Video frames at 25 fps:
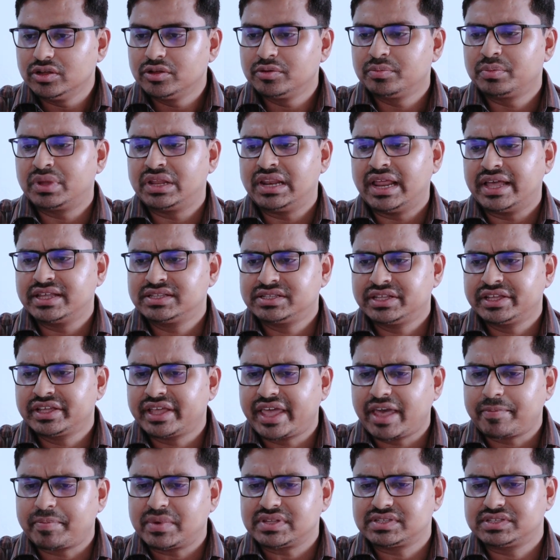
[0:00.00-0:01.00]
solubilizing
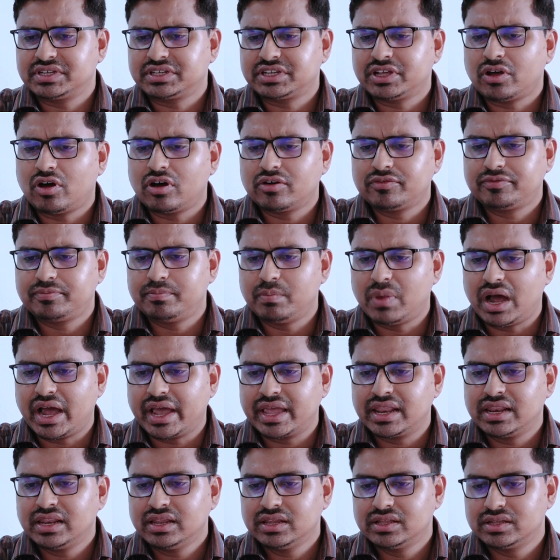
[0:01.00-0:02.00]
capacity of
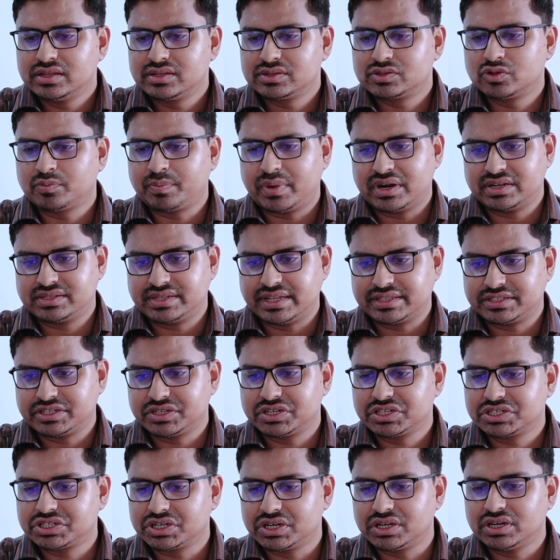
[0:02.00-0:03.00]
bile
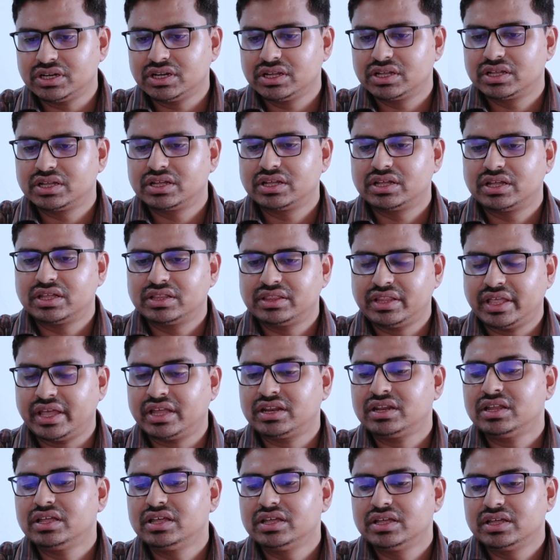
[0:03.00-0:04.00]
supersaturation,
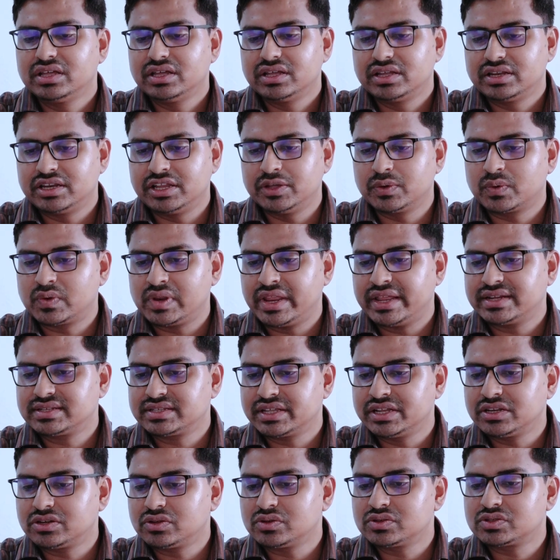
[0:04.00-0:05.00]
then nucleates
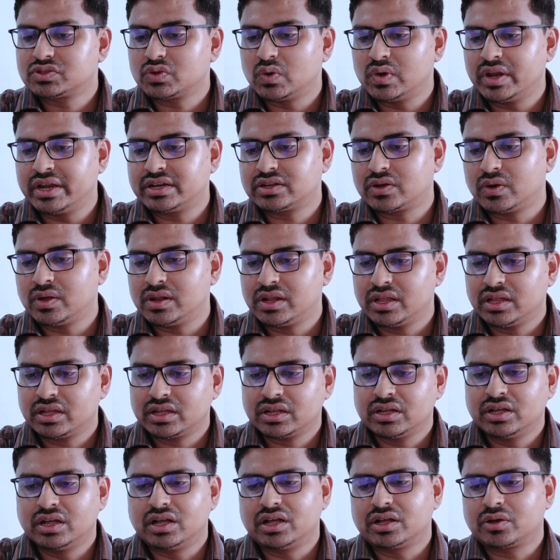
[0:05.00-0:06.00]
into solid
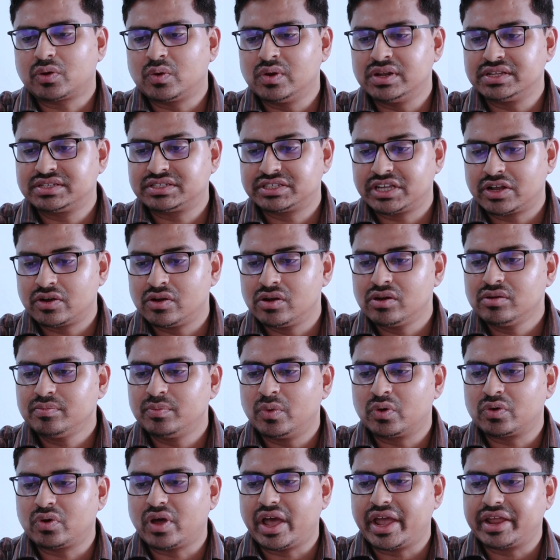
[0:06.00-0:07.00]
cholesterol
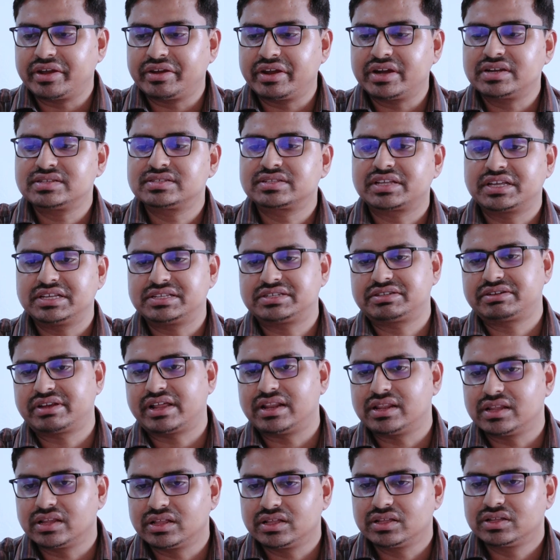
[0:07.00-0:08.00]
monohydrates
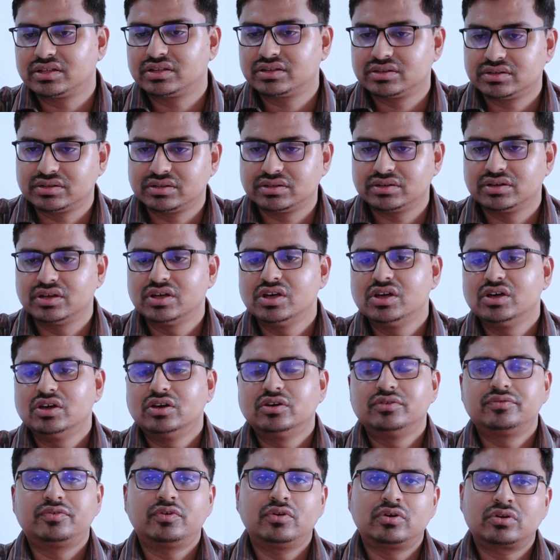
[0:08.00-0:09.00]
crystal.
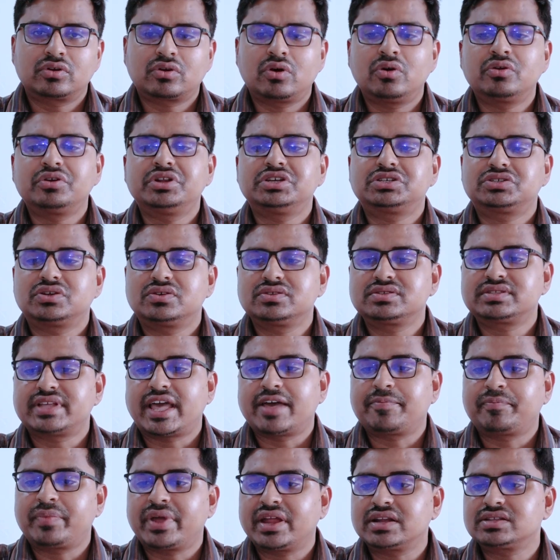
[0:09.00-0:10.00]
Four conditions
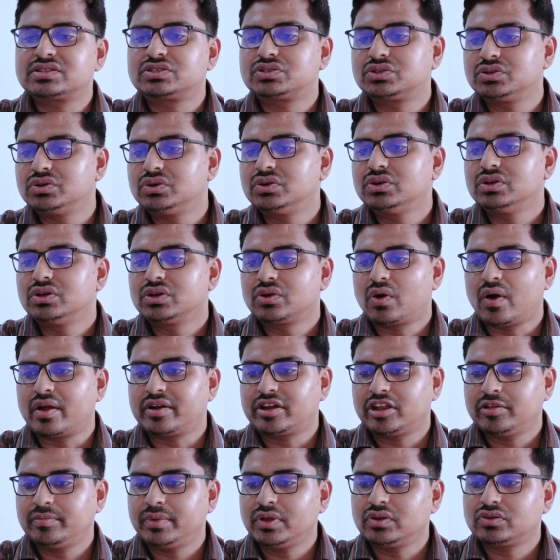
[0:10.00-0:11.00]
appears to
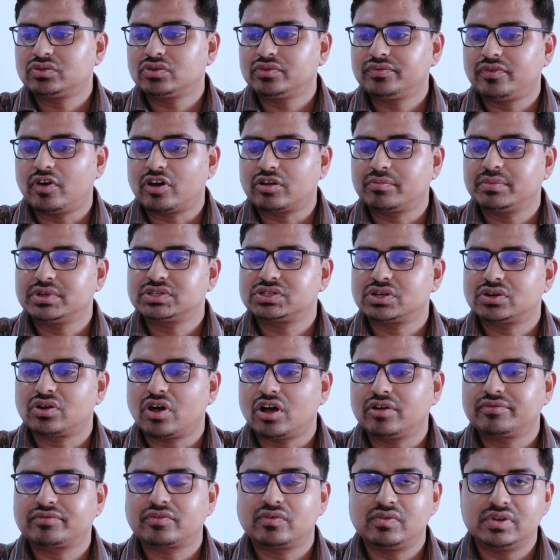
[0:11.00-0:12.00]
contribute to formation
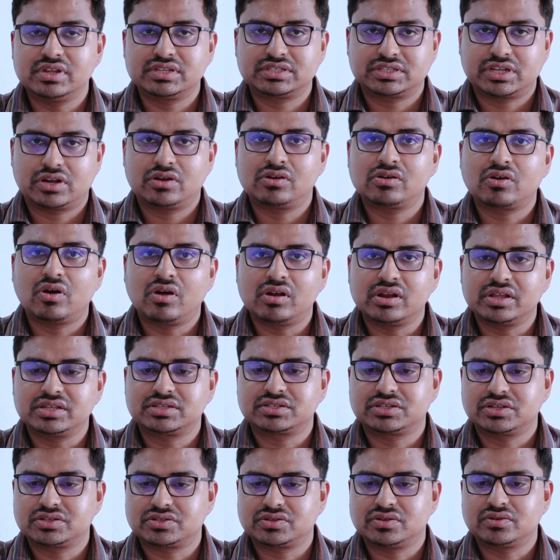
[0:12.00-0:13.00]
of cholesterol
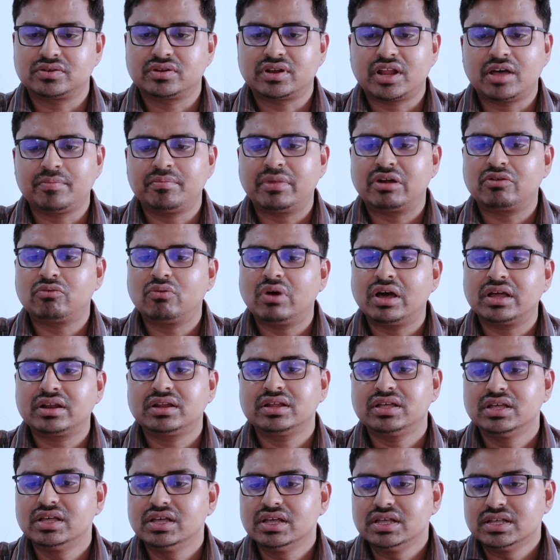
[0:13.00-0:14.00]
gallstone. Number one,
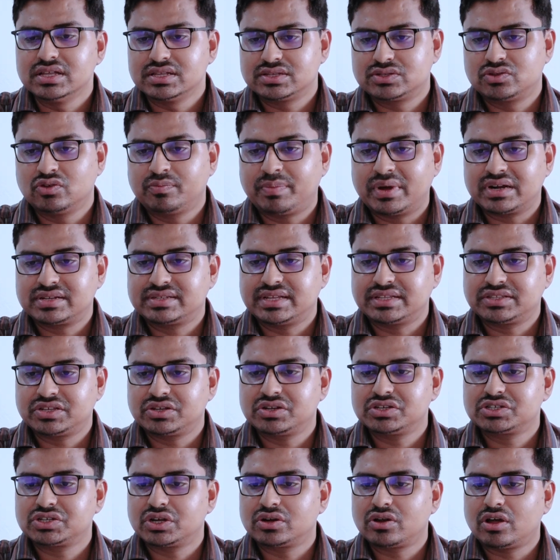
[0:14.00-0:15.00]

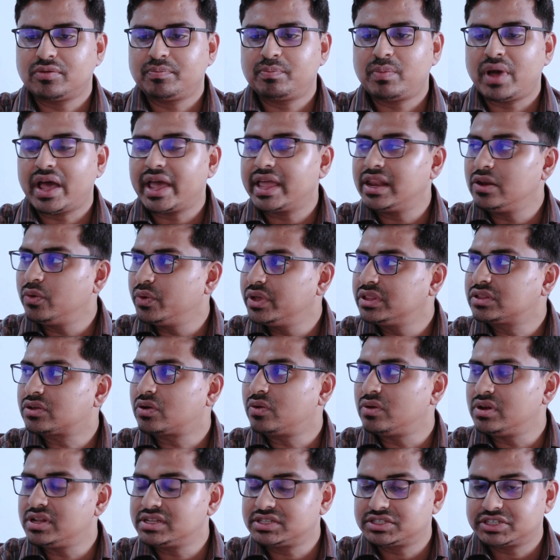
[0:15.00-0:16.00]
supersaturation of bile with
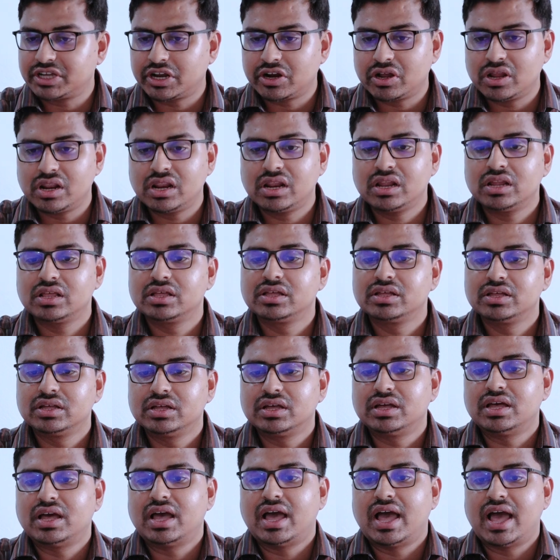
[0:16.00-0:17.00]
cholesterol,
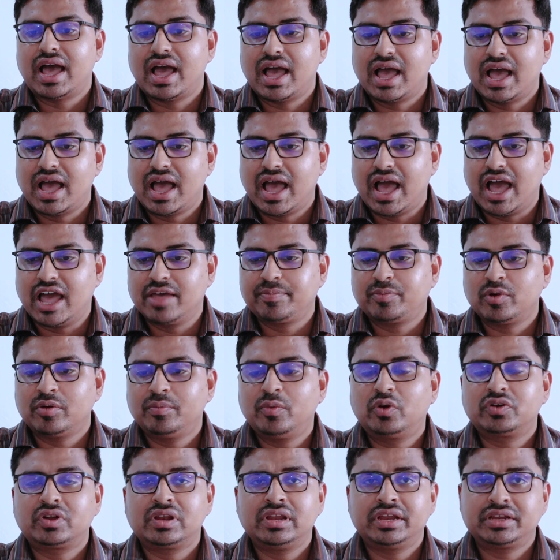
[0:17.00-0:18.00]

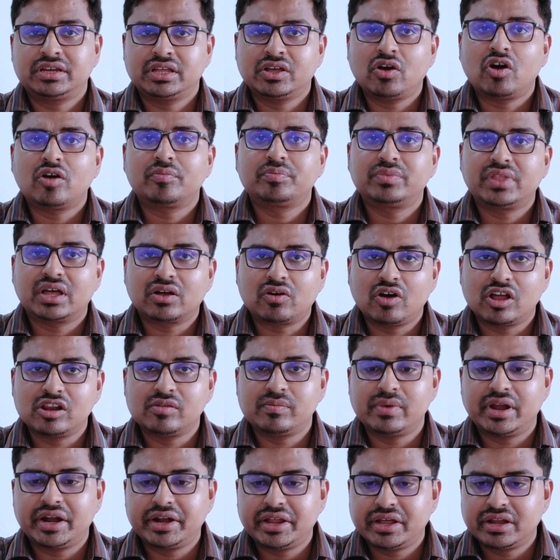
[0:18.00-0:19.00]
hypomotility of the
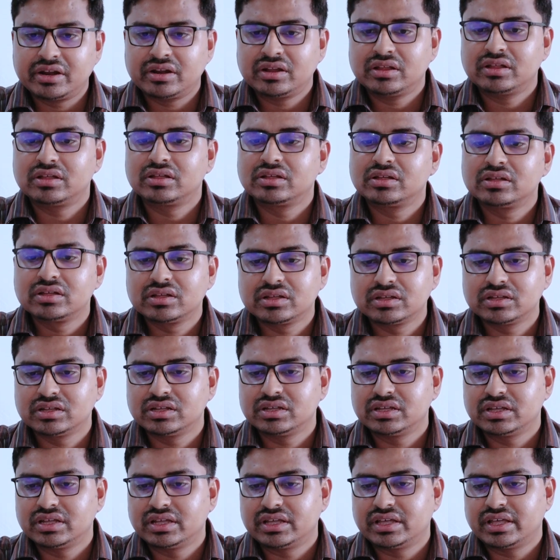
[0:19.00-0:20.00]
gallbladder,
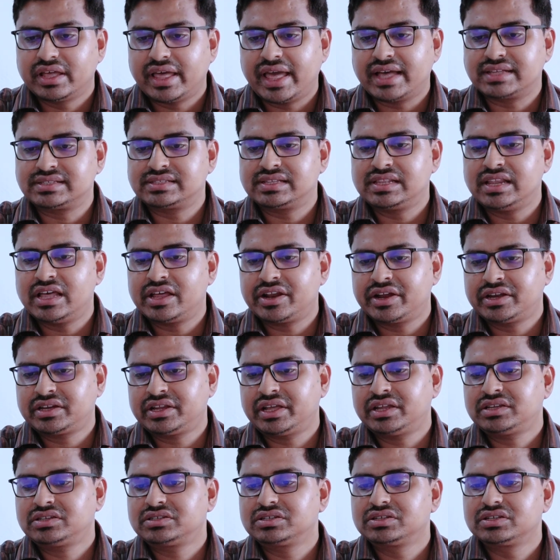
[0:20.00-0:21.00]

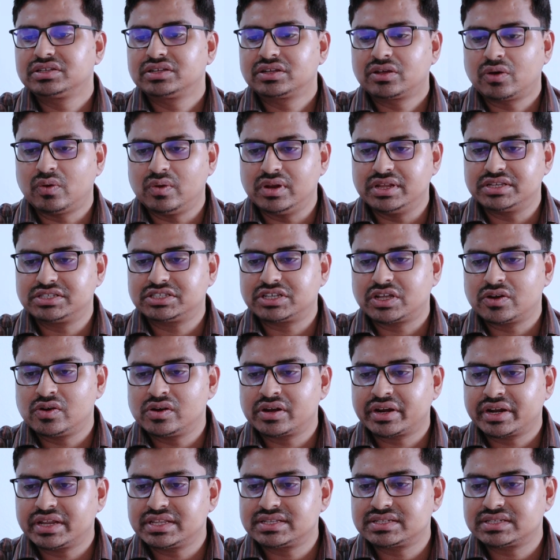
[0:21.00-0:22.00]
accelerated cholesterol
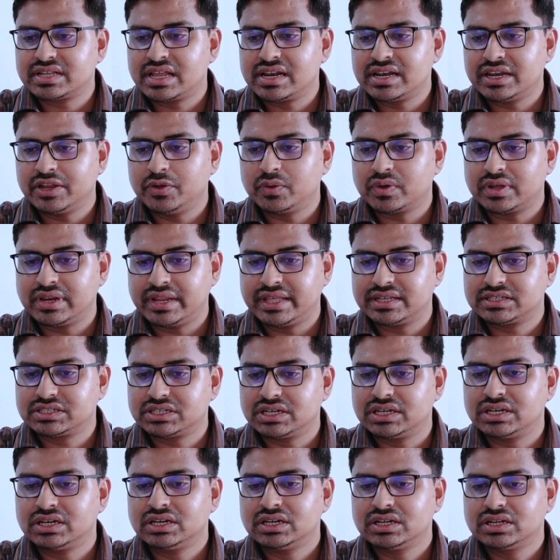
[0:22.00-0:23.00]
crystal
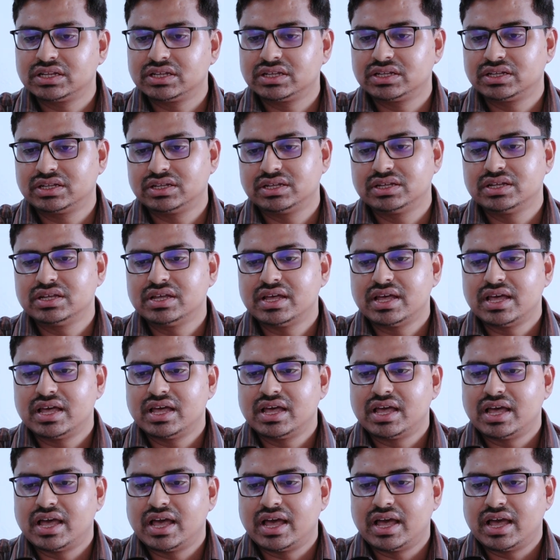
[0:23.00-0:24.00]
nucleation,
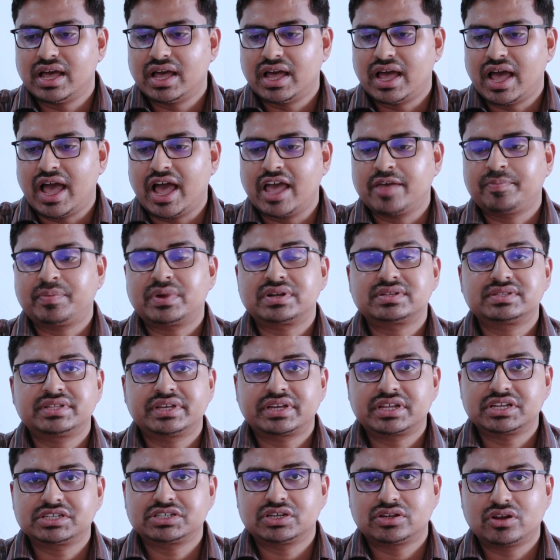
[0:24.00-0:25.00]

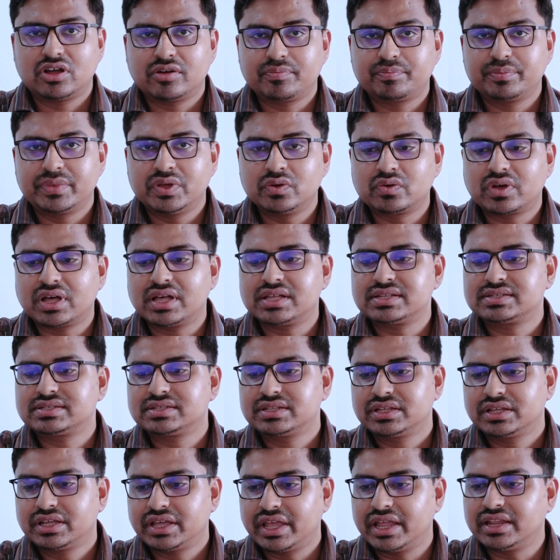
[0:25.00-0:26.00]
hypersecretion of mucus
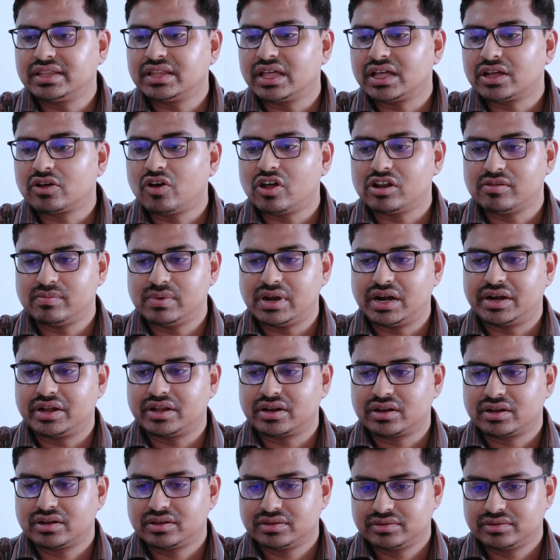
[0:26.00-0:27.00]
in the gallbladder.